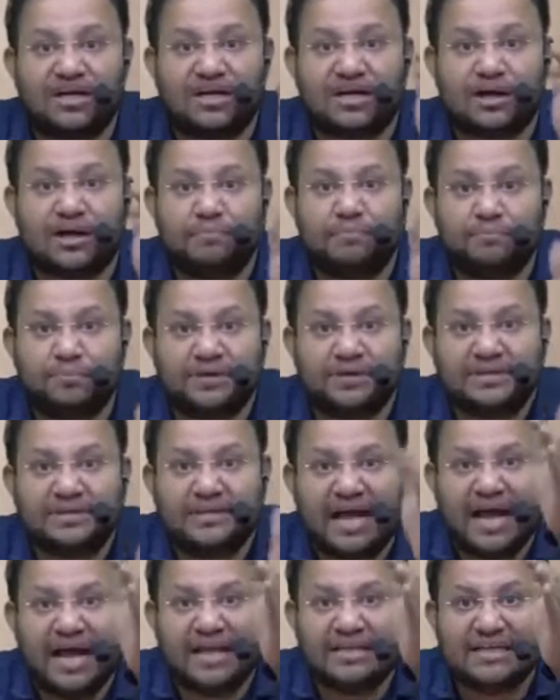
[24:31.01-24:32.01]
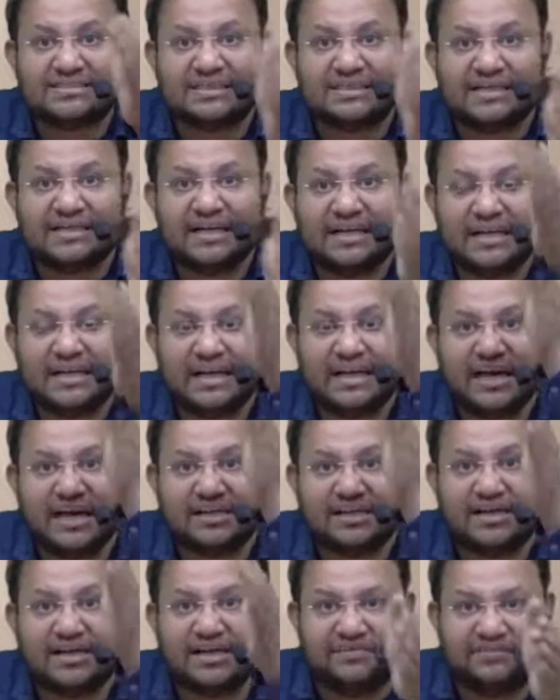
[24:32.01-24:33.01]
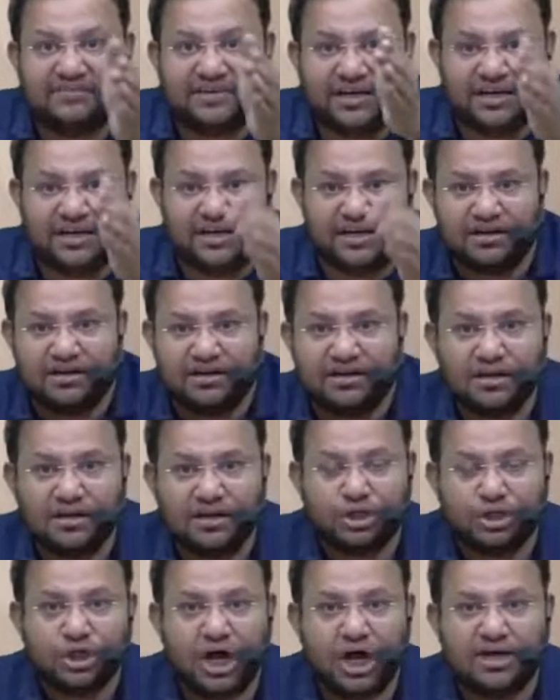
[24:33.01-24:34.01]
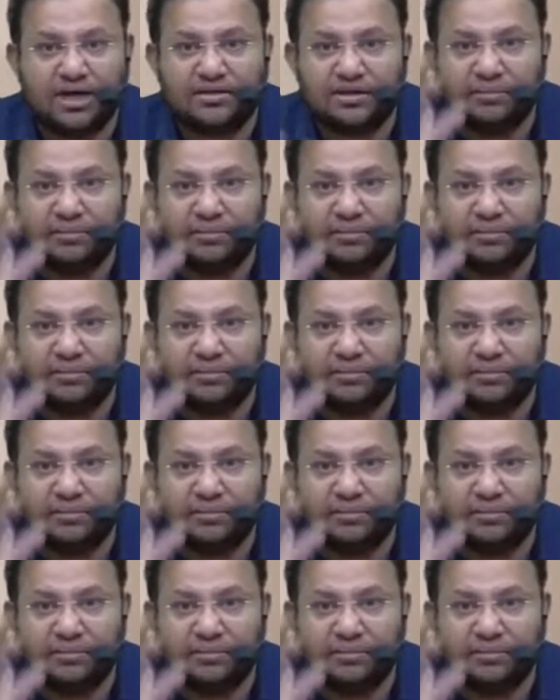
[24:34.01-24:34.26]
company has declared the dividend, not